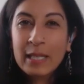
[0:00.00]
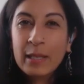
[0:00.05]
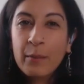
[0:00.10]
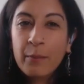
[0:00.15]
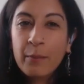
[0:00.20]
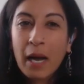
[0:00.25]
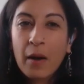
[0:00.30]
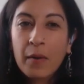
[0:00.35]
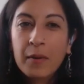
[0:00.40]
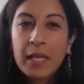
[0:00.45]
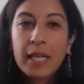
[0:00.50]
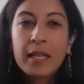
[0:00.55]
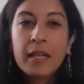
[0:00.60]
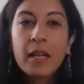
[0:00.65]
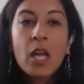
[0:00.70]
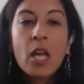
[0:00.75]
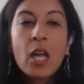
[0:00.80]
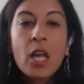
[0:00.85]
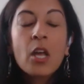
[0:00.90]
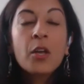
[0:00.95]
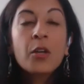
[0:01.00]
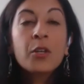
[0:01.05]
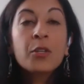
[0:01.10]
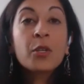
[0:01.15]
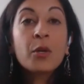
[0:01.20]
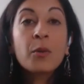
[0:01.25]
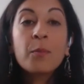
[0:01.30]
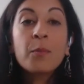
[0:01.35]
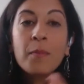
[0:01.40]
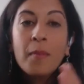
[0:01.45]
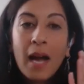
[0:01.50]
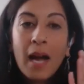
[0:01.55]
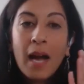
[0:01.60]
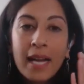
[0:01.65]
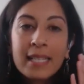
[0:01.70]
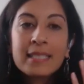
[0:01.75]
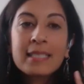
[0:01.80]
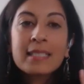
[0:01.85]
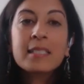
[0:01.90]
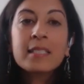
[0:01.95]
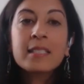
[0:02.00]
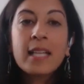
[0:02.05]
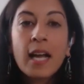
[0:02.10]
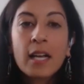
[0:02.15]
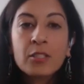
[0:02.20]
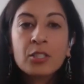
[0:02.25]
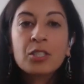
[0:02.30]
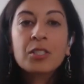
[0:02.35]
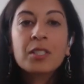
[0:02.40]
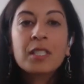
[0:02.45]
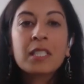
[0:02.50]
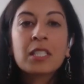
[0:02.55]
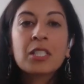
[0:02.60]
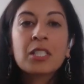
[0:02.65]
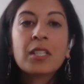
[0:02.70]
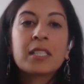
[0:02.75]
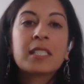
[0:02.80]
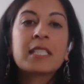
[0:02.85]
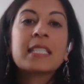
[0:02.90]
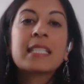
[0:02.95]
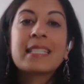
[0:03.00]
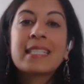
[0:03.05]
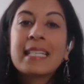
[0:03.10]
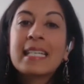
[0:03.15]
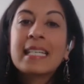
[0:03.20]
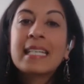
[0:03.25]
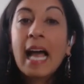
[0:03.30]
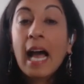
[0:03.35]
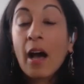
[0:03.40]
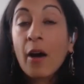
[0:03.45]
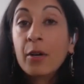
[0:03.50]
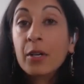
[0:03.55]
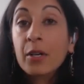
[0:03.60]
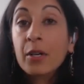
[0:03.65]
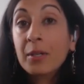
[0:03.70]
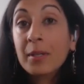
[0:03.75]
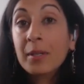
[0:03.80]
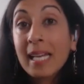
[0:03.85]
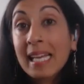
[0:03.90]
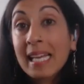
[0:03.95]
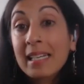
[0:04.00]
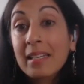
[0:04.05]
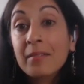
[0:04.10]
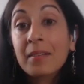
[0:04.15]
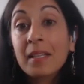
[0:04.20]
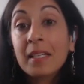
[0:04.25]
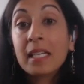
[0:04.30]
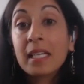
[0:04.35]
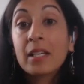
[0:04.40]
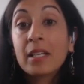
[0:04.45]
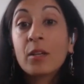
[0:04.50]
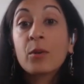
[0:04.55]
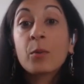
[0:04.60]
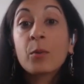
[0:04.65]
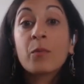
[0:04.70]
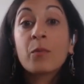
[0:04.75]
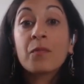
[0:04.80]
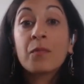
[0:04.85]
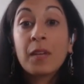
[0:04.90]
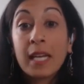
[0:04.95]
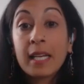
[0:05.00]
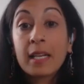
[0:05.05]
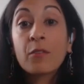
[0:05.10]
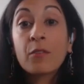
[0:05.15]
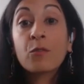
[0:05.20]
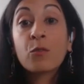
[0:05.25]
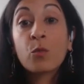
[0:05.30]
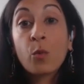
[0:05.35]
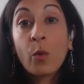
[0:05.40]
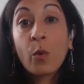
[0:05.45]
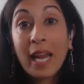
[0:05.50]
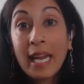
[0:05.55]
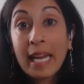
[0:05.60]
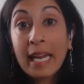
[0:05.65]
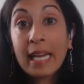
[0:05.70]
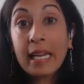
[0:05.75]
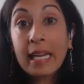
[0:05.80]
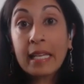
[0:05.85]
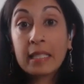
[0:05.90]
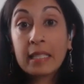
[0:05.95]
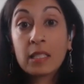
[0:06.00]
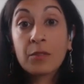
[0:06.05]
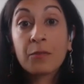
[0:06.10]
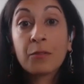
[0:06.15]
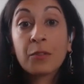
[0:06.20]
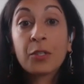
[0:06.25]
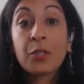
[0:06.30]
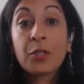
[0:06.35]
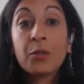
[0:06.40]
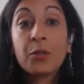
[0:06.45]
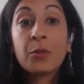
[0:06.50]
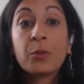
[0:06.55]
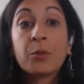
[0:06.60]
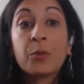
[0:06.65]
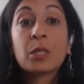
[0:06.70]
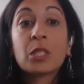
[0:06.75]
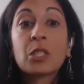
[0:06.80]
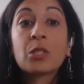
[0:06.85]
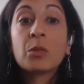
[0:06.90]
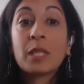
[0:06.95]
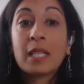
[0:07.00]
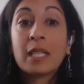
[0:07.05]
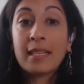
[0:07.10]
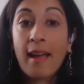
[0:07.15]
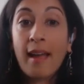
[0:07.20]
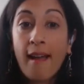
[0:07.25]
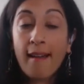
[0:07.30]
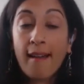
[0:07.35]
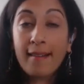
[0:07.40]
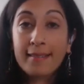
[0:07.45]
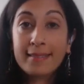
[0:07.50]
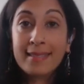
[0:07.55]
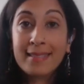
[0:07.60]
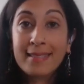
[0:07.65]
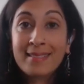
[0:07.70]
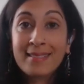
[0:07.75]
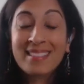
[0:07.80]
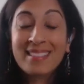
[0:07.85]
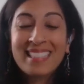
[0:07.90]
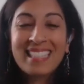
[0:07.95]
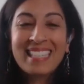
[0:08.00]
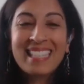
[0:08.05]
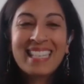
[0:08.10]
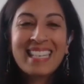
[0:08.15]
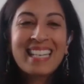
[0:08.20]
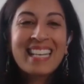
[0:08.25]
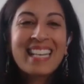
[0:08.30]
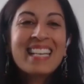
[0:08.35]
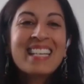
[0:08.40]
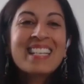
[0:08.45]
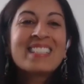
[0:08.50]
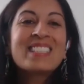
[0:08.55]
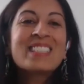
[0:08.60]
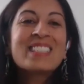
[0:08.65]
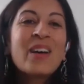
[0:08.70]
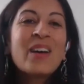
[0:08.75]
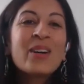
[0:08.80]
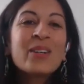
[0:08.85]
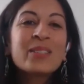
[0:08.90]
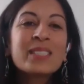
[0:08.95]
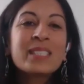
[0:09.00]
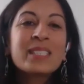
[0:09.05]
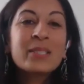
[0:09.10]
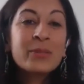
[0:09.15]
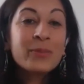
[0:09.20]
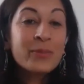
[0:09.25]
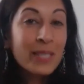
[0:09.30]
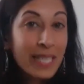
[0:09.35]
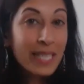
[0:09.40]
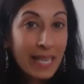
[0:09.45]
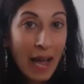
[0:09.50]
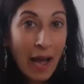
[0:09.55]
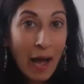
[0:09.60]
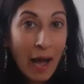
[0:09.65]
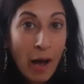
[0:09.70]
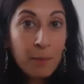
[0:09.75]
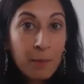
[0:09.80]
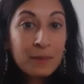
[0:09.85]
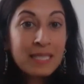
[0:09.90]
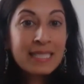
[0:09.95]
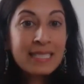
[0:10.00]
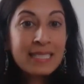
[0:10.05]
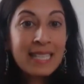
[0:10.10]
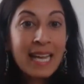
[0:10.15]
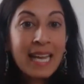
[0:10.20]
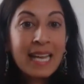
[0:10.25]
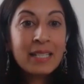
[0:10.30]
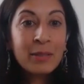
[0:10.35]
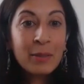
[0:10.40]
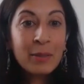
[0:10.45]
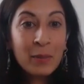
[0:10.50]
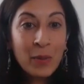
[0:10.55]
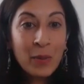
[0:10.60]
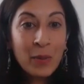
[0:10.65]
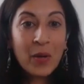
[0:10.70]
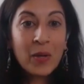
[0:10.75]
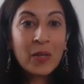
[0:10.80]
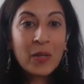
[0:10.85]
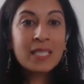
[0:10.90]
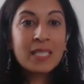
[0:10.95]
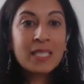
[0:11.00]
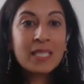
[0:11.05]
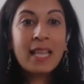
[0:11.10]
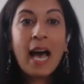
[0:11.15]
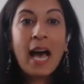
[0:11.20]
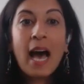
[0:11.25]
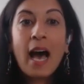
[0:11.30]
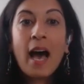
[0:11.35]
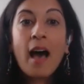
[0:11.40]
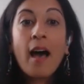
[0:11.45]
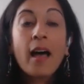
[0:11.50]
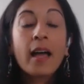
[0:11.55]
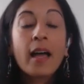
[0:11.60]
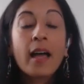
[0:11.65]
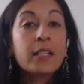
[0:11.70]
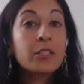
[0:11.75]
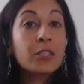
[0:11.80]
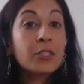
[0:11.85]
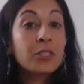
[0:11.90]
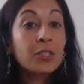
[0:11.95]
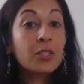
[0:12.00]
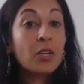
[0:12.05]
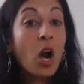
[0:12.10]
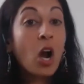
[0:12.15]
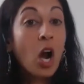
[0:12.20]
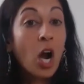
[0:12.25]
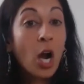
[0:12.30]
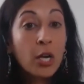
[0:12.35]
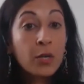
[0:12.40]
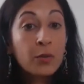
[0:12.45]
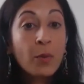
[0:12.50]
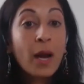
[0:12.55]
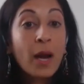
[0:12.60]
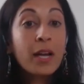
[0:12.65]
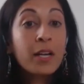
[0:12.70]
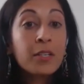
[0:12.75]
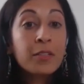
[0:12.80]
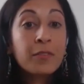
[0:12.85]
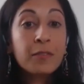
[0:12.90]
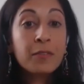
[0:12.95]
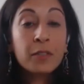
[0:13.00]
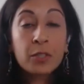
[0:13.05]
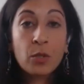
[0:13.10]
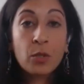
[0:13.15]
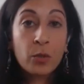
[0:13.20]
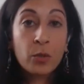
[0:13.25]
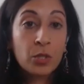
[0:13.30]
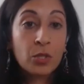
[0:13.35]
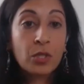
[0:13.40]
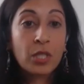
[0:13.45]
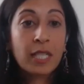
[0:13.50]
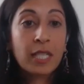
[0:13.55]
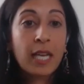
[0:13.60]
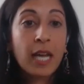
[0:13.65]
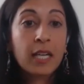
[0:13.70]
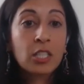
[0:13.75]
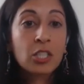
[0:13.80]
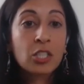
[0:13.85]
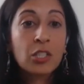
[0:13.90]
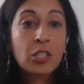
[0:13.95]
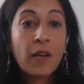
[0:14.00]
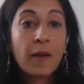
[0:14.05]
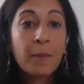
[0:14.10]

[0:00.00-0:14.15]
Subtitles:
about it, your mind naturally starts to seek out creative and innovative ways for you to connect. So to recap, today you learned that you're hardwired for social connection,